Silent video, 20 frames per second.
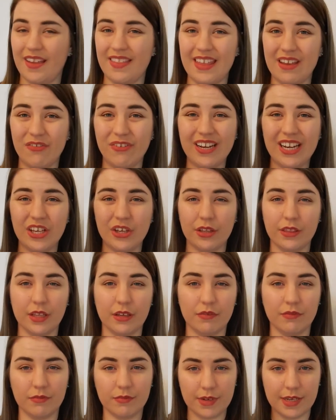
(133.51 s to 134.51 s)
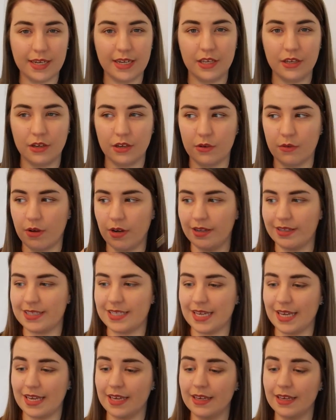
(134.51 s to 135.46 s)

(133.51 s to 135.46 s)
they're really good. They're really good quality.